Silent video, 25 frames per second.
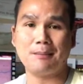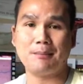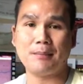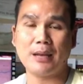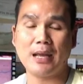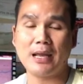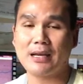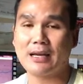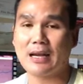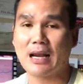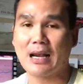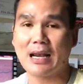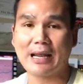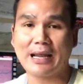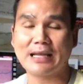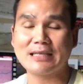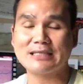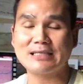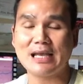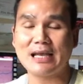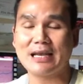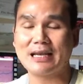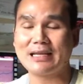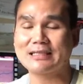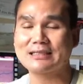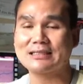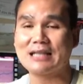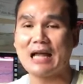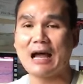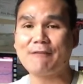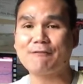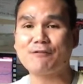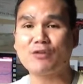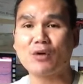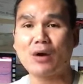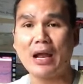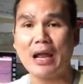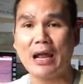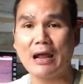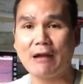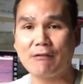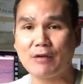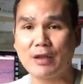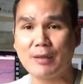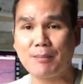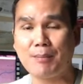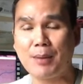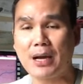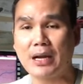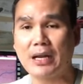and like I said, it's not for
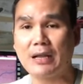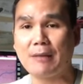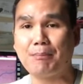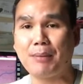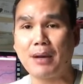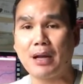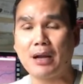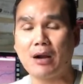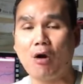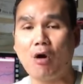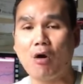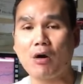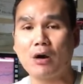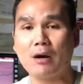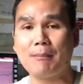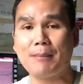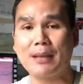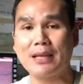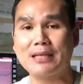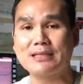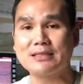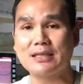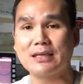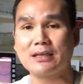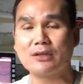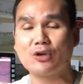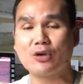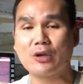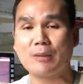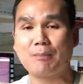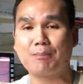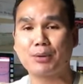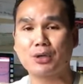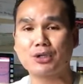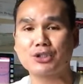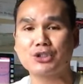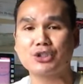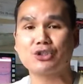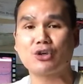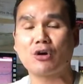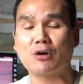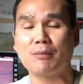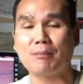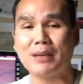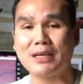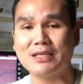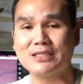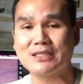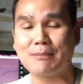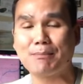everybody, but you can purchase our
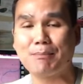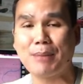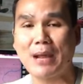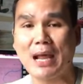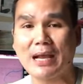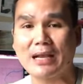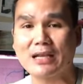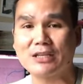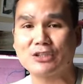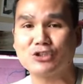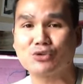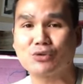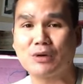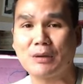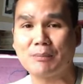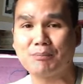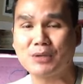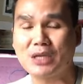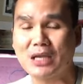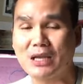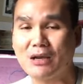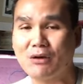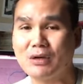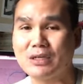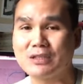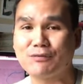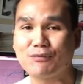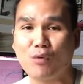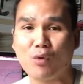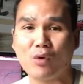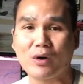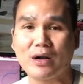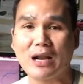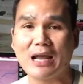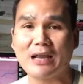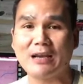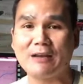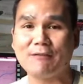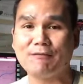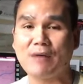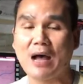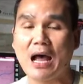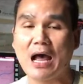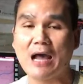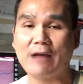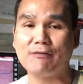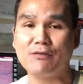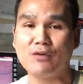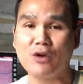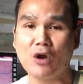amazing package script deal. It's
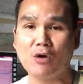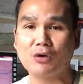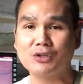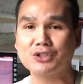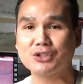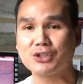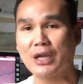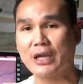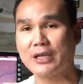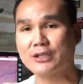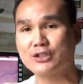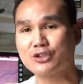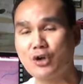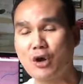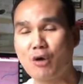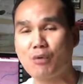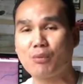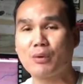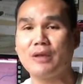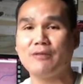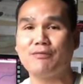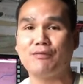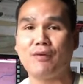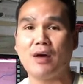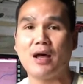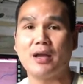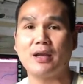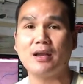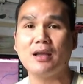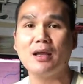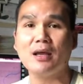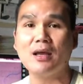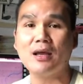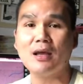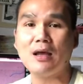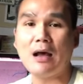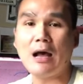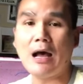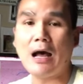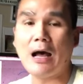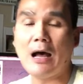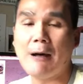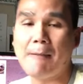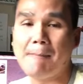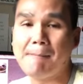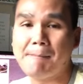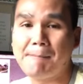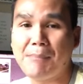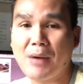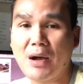$4.95, no exchange, no refund.
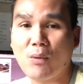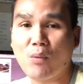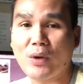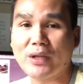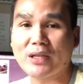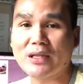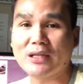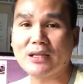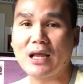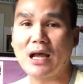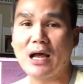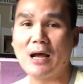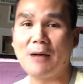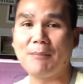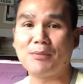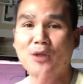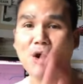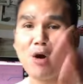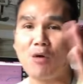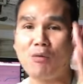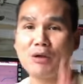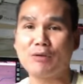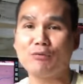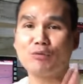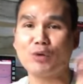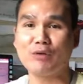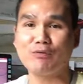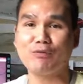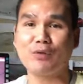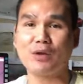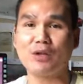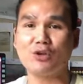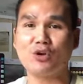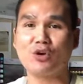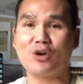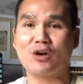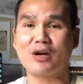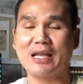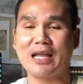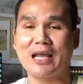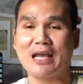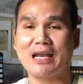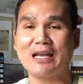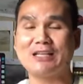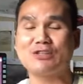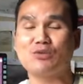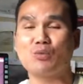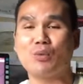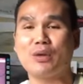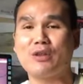But when only refund you're gonna
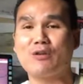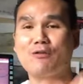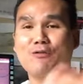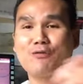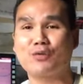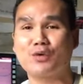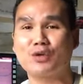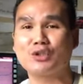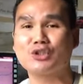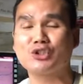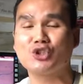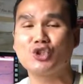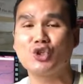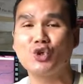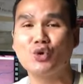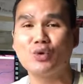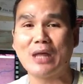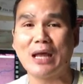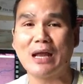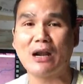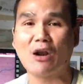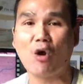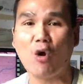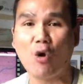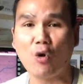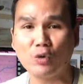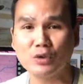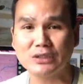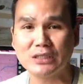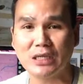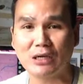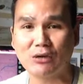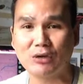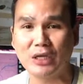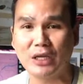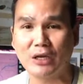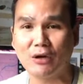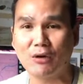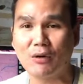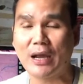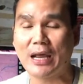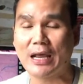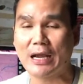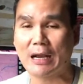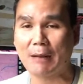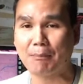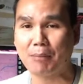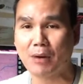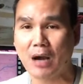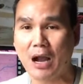get is when you first do that wholesale deal.
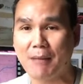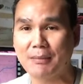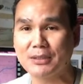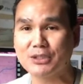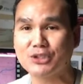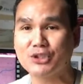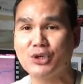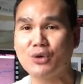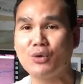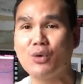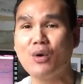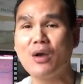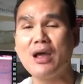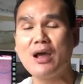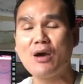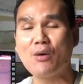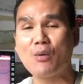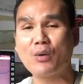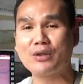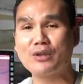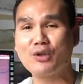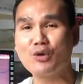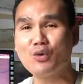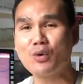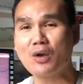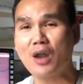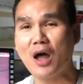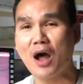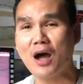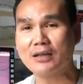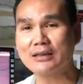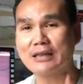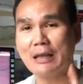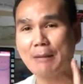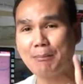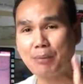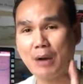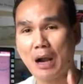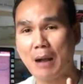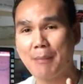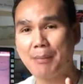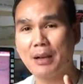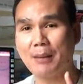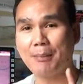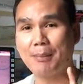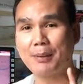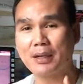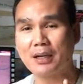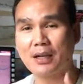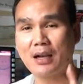And I promise you, when you lock that property
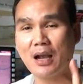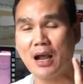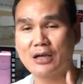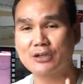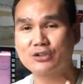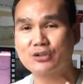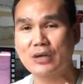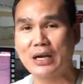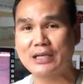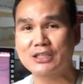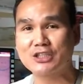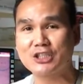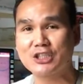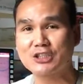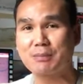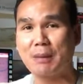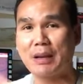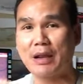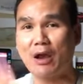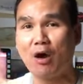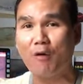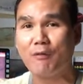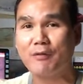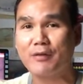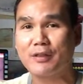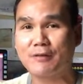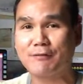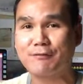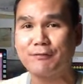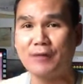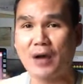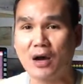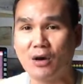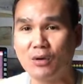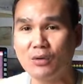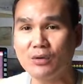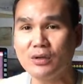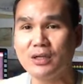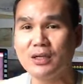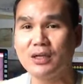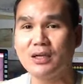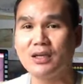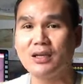up under contract just by over the phone,